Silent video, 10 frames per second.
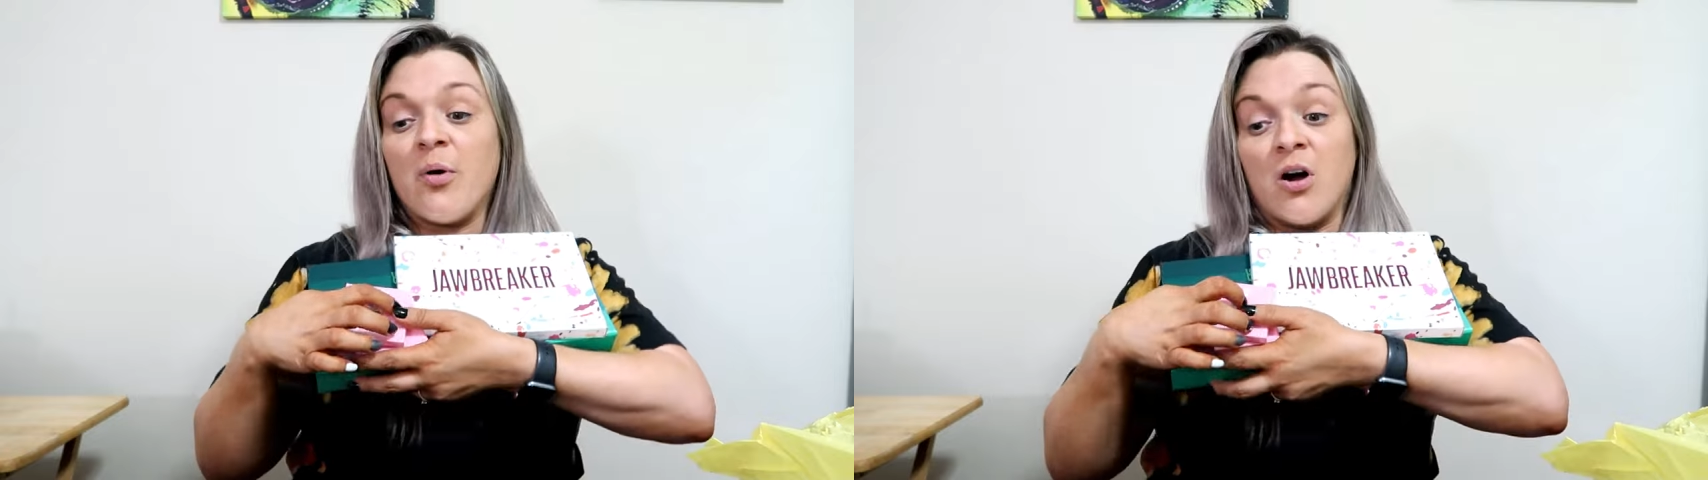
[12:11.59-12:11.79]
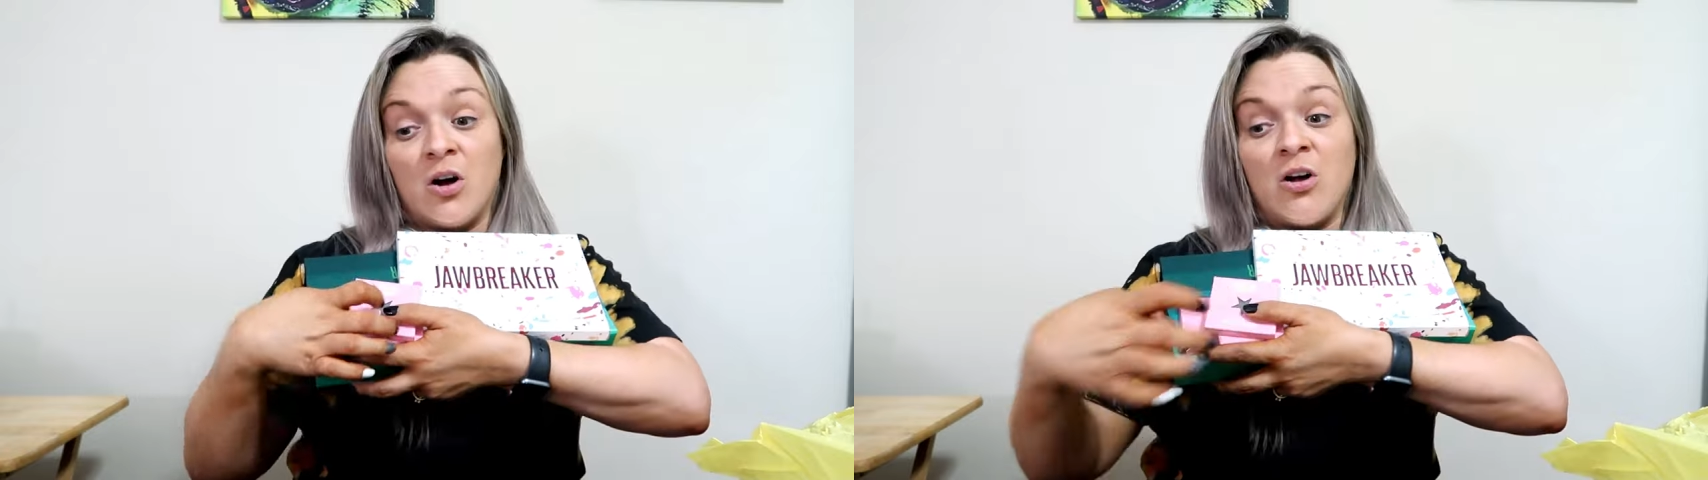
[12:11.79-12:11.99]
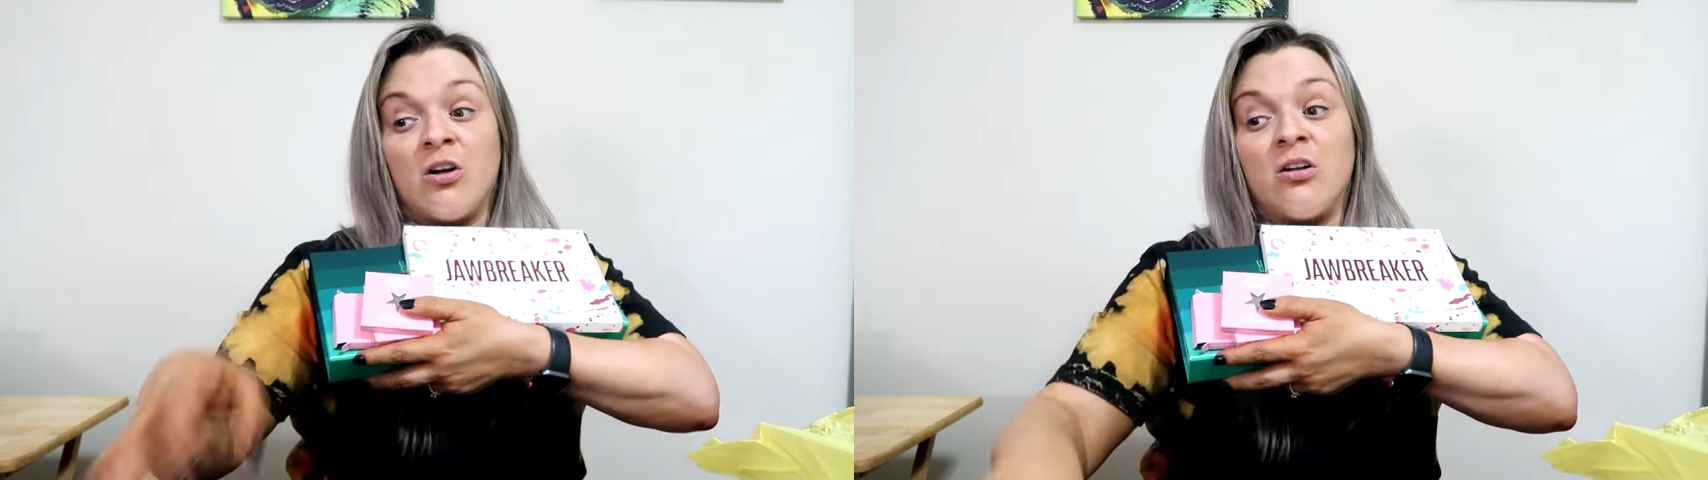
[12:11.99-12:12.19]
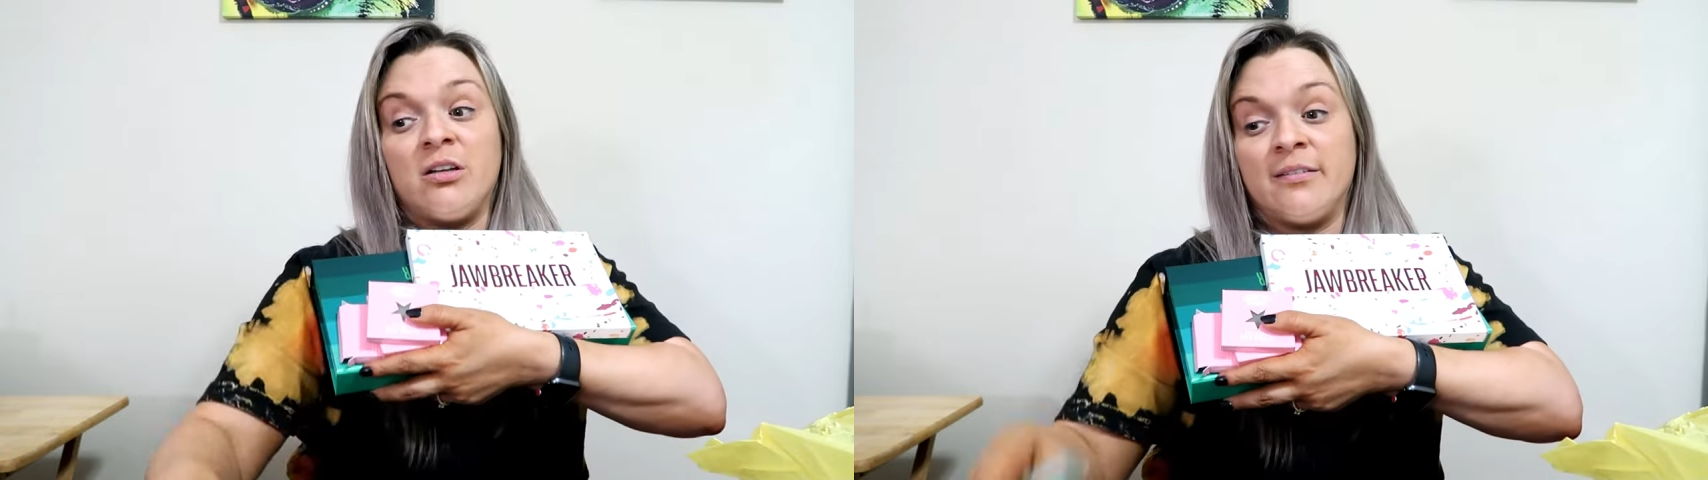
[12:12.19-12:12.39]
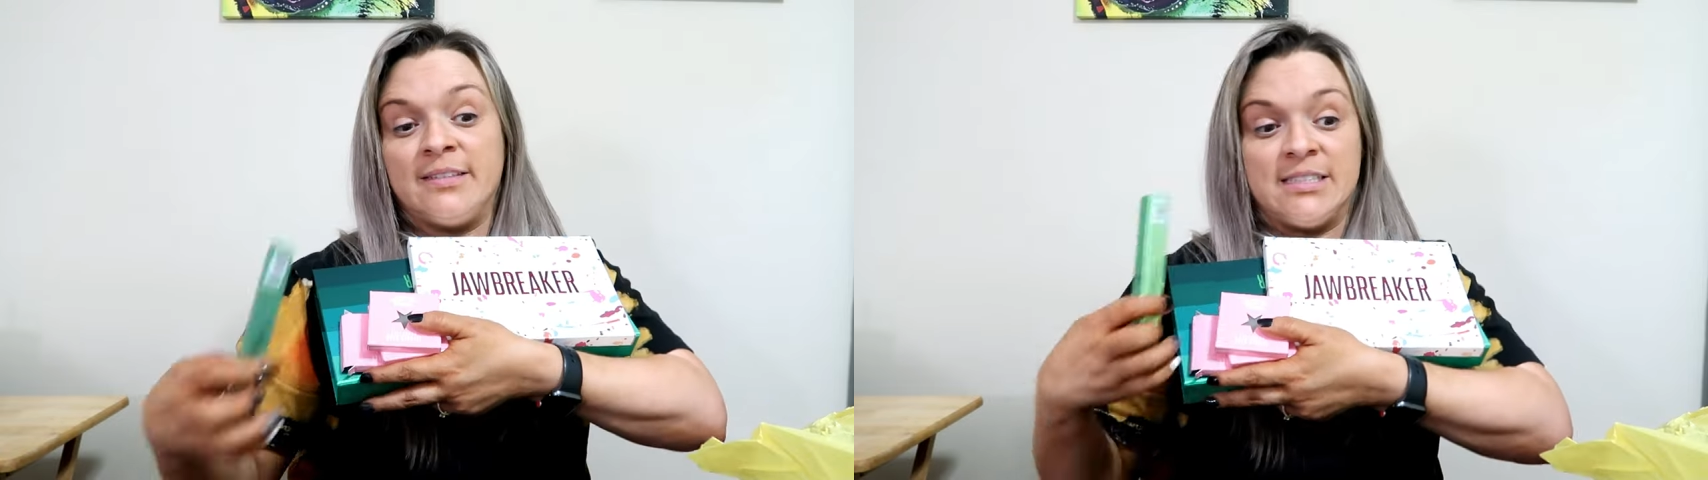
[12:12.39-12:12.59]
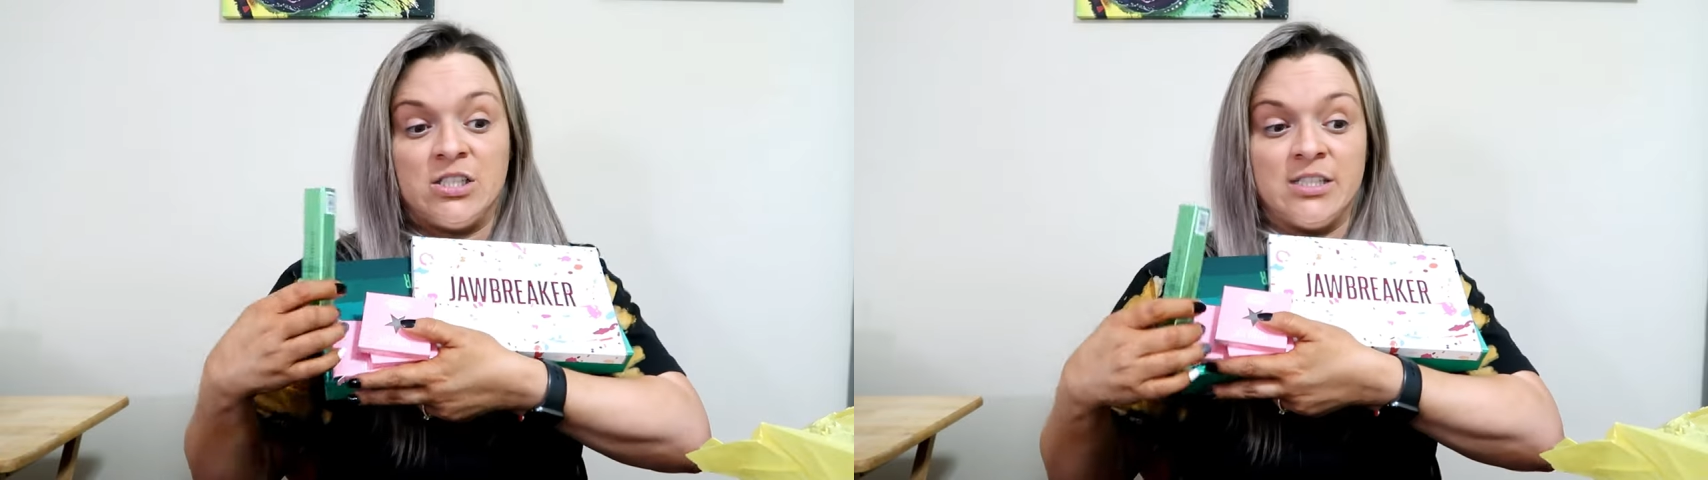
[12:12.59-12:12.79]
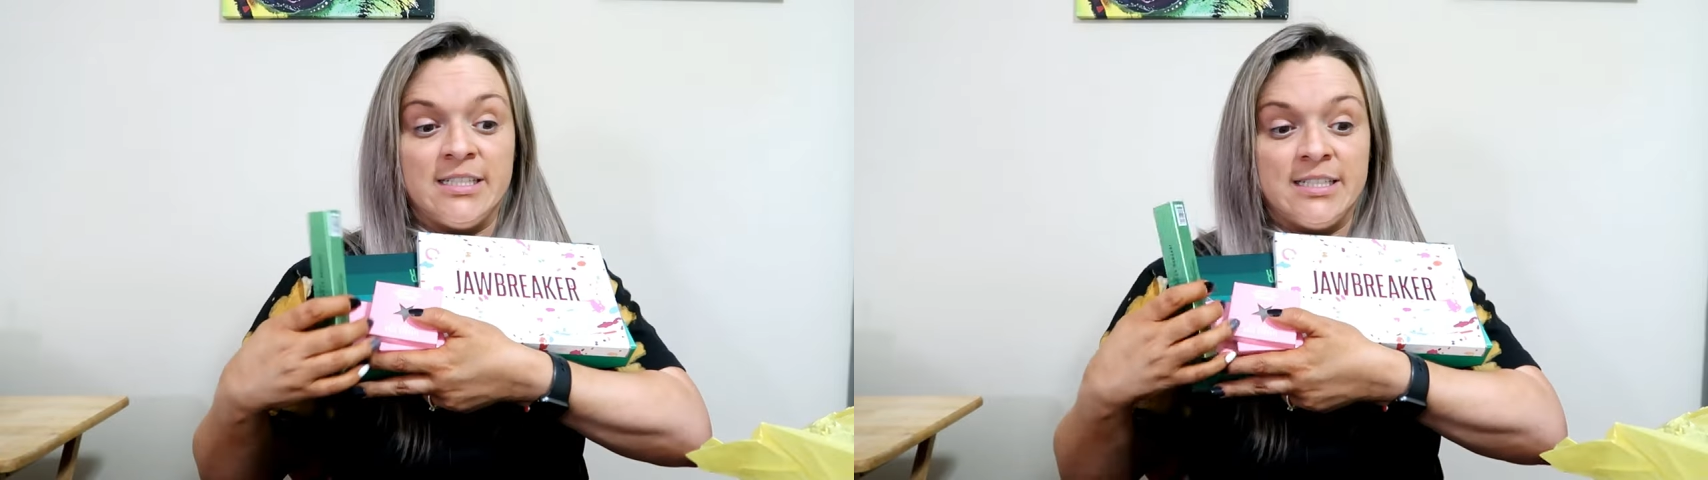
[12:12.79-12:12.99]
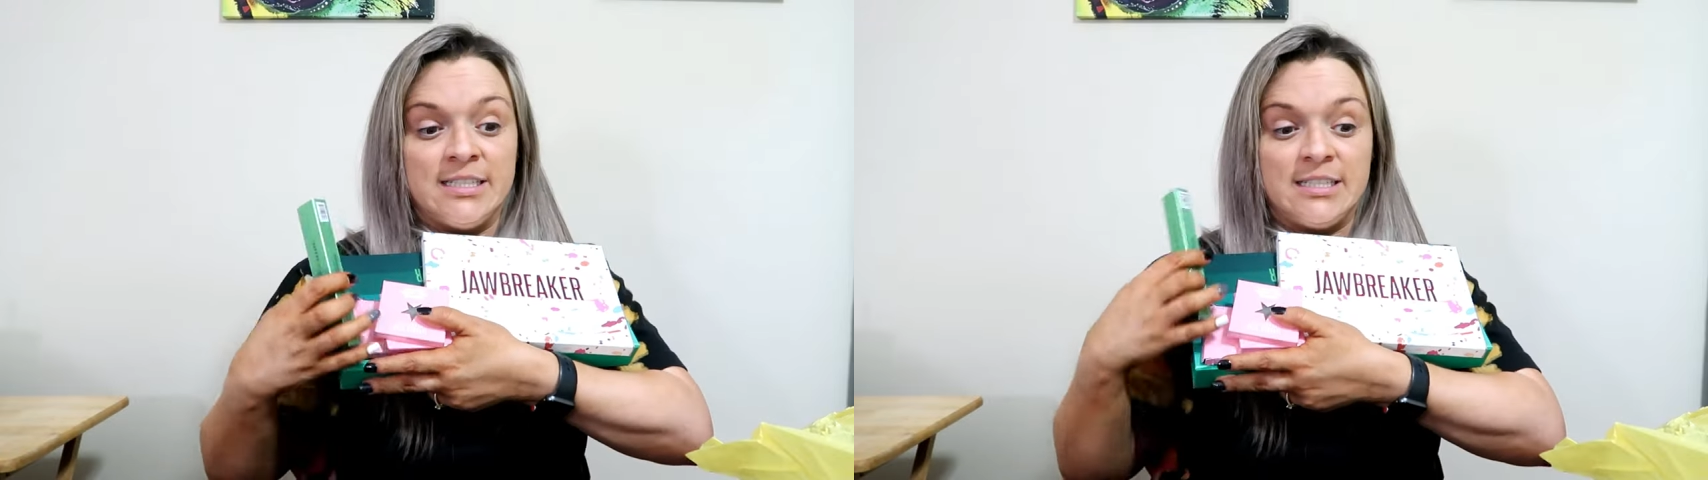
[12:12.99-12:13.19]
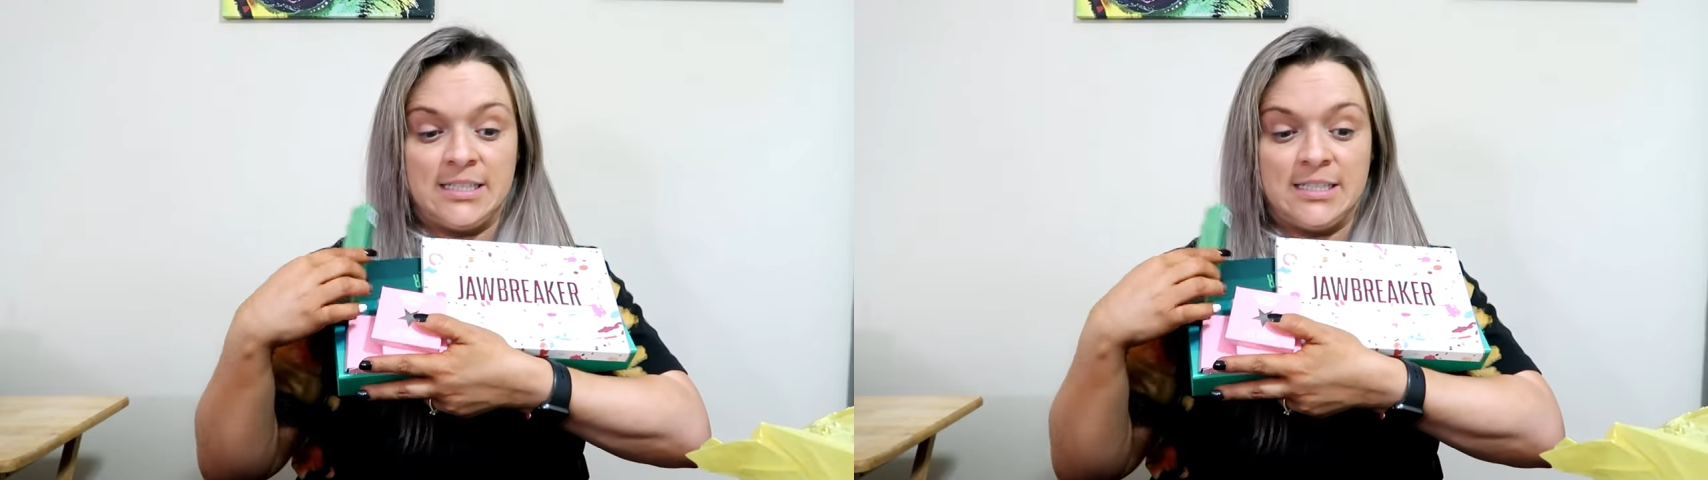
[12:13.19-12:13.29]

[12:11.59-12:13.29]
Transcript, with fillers: all of this goodness?